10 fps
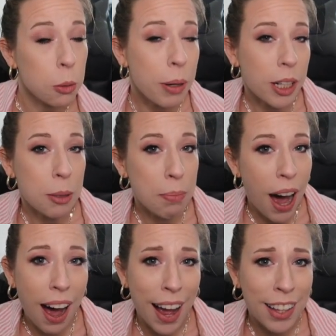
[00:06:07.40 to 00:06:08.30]
blueberry
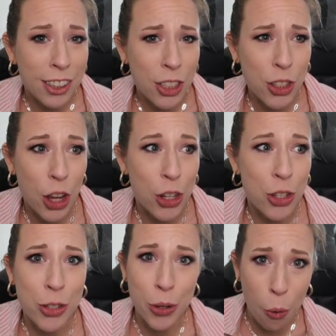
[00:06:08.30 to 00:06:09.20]
pie looks
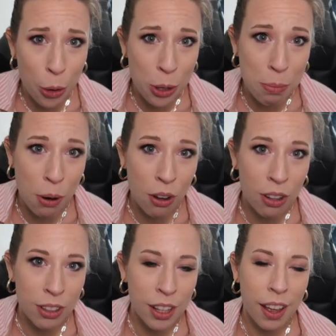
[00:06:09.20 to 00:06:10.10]

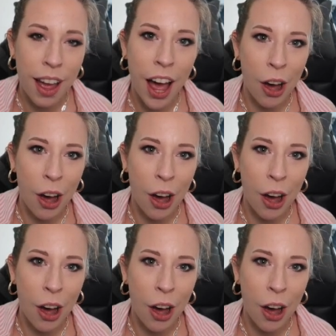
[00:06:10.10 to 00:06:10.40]
adorable.